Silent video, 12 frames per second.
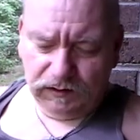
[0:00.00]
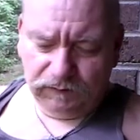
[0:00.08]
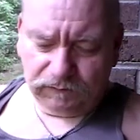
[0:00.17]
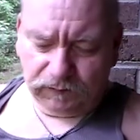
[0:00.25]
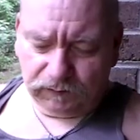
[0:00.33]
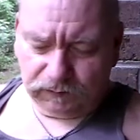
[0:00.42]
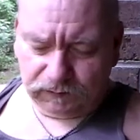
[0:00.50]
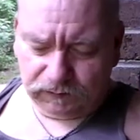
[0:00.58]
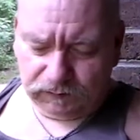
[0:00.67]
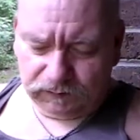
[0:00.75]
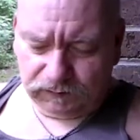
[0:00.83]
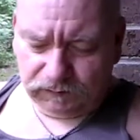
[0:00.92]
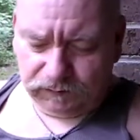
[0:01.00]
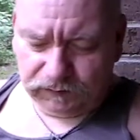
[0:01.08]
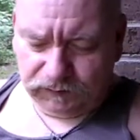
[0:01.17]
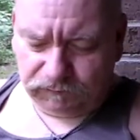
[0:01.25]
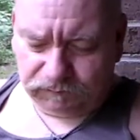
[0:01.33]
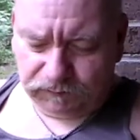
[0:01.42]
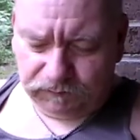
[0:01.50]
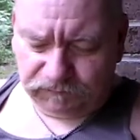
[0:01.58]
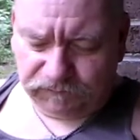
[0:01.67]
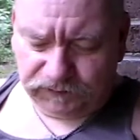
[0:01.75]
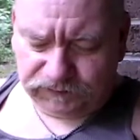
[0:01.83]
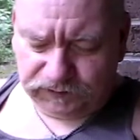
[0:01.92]
So this
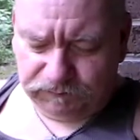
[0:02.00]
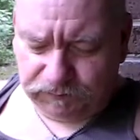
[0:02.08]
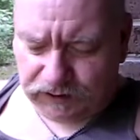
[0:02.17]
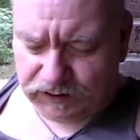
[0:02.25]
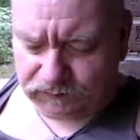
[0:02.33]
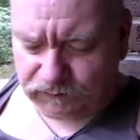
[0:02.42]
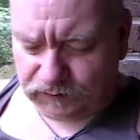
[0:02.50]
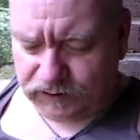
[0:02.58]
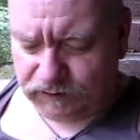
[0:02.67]
fishing box, when I